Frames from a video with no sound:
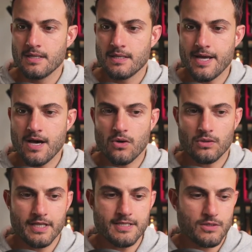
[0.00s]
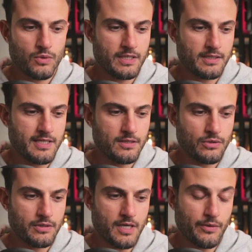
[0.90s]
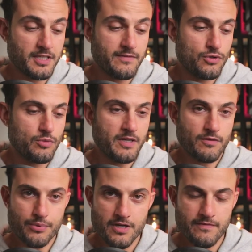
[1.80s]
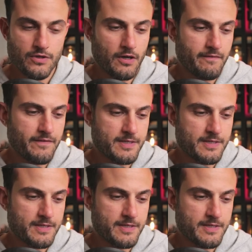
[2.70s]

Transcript: Now let's quickly look, I wanna give you a bit of a preview of